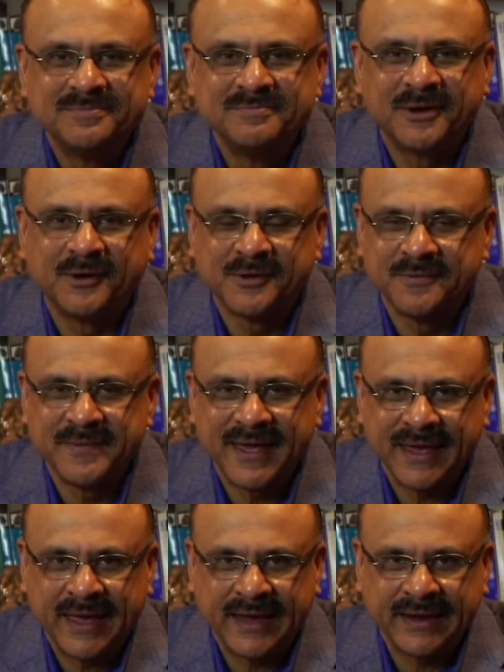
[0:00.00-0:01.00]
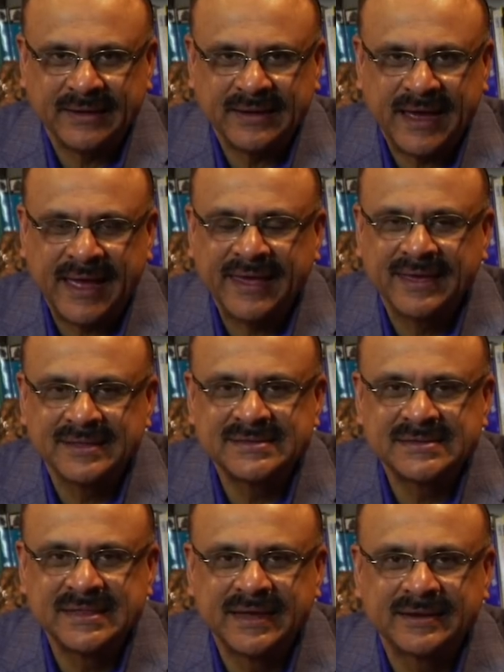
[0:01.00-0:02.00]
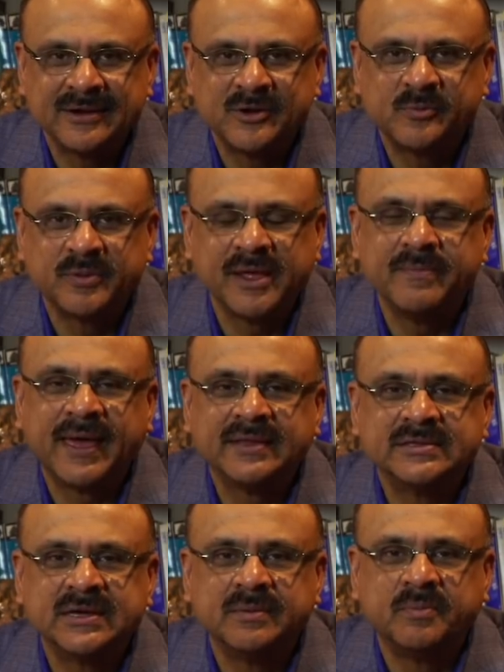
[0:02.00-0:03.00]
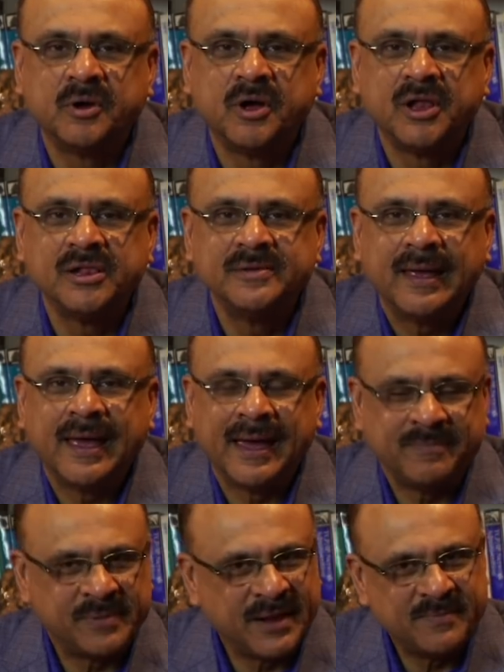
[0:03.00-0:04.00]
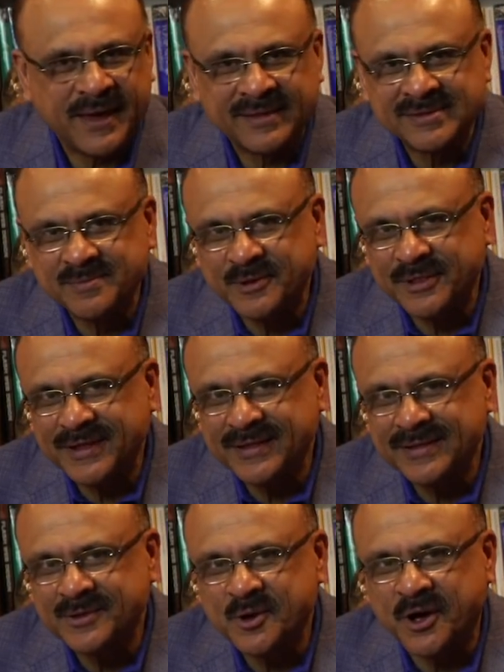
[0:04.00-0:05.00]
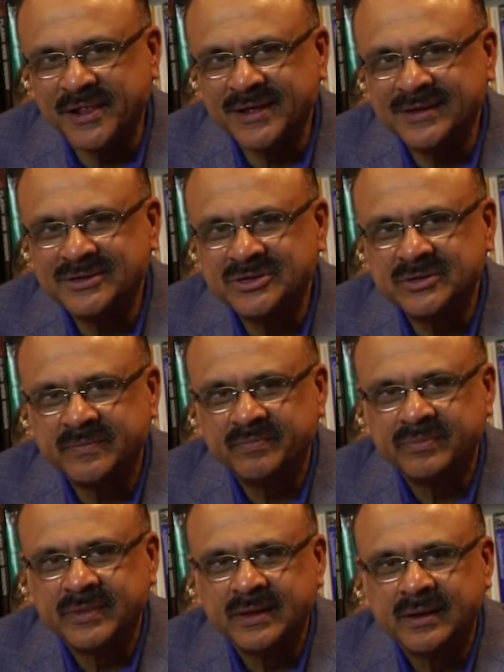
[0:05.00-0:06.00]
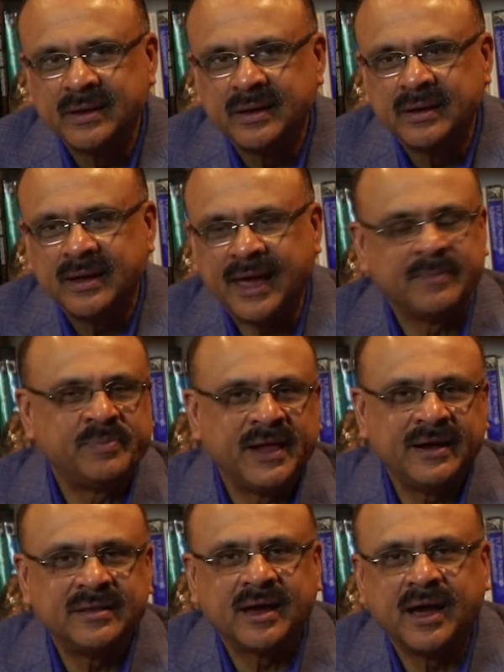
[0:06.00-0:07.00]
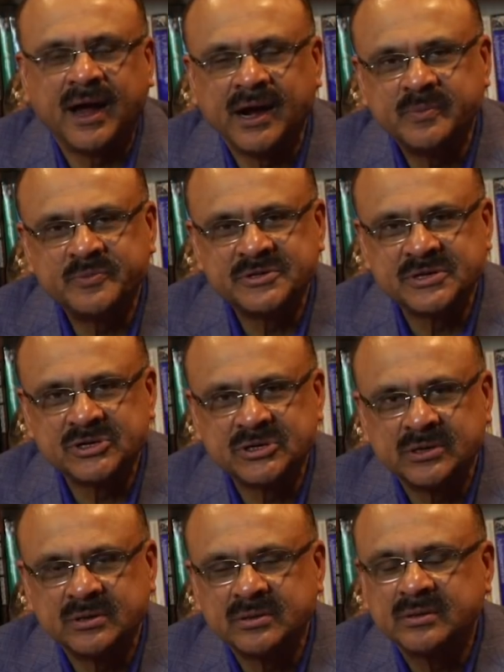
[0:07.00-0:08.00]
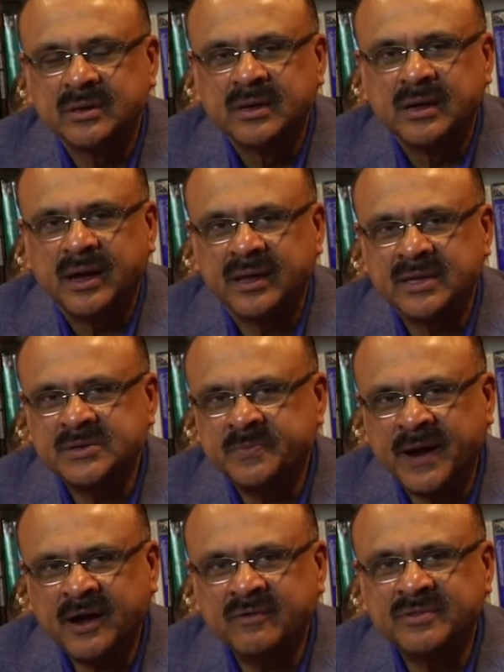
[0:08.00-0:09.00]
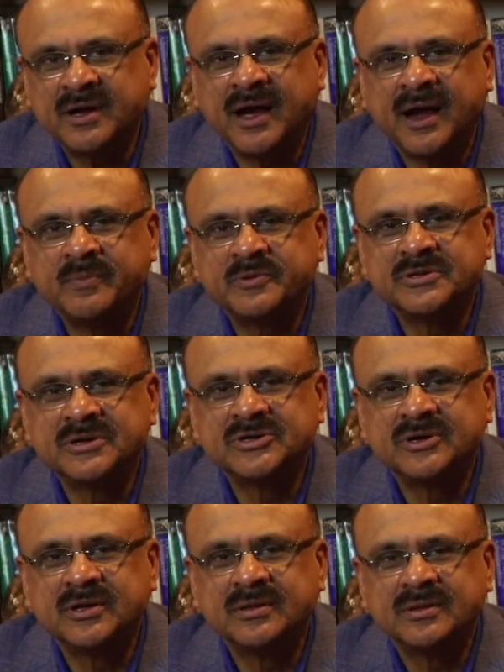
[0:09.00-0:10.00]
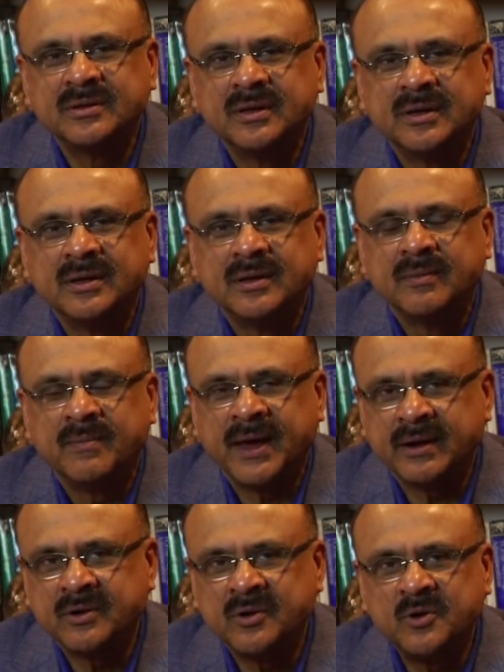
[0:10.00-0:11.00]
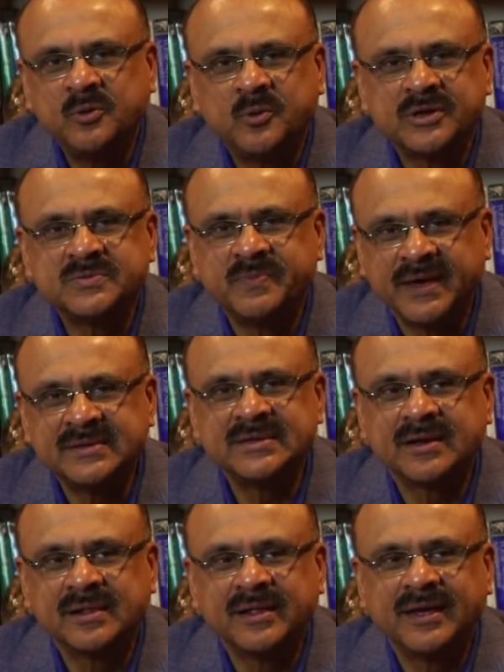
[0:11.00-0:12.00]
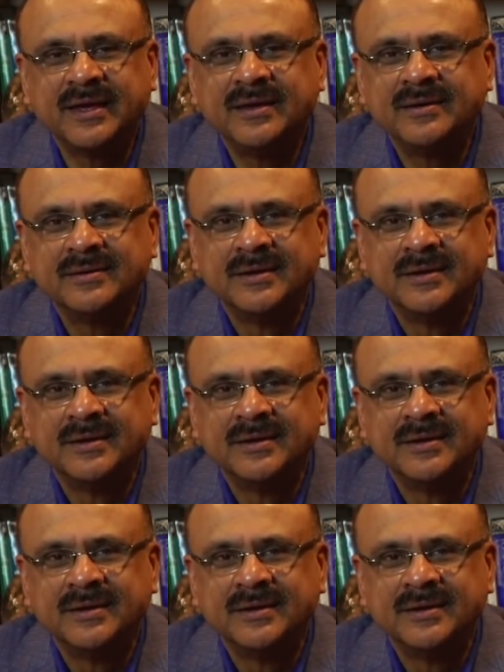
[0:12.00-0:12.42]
Because of my height, I get selected to play basketball. I played basketball then in college. I played the guard position. And as part of the guard position, my role was basically